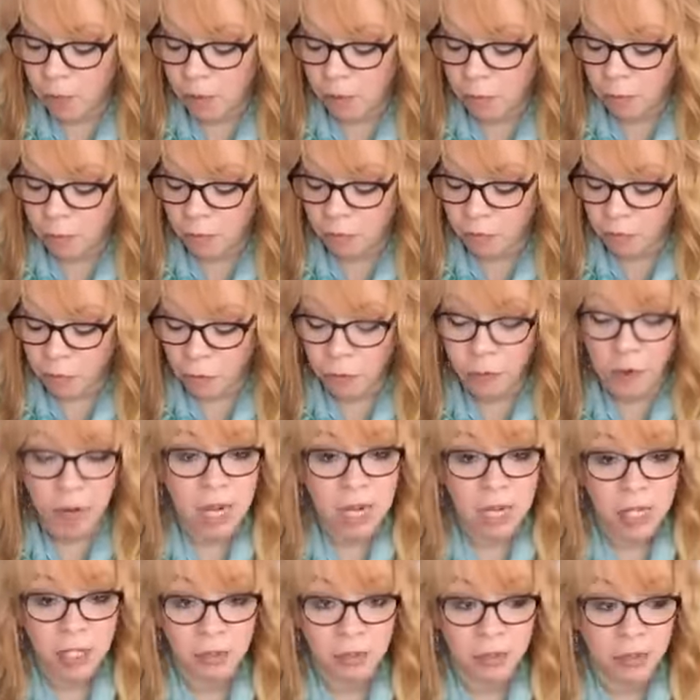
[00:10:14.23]
But before
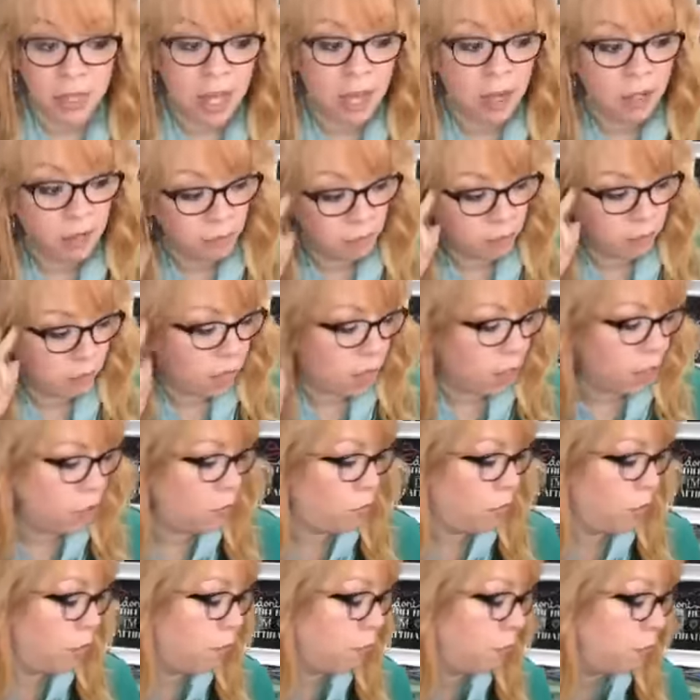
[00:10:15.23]
I do that, I
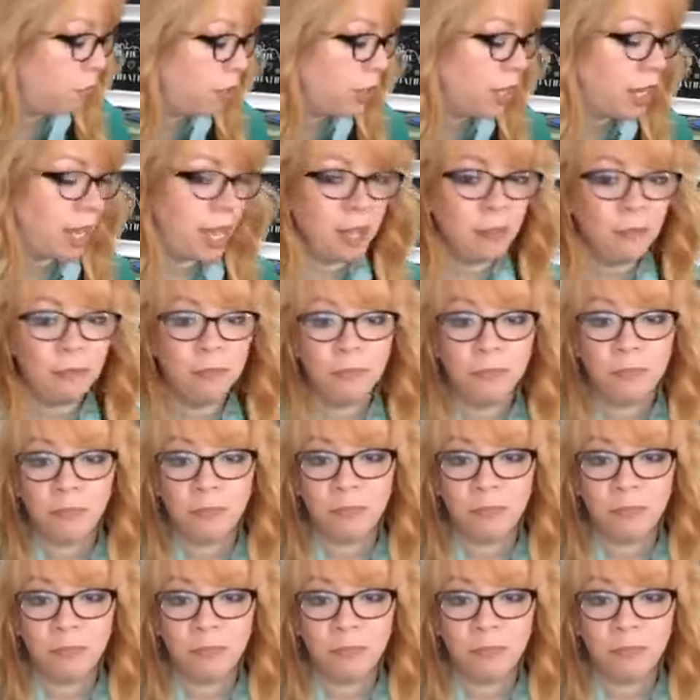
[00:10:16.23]
don't want to forget.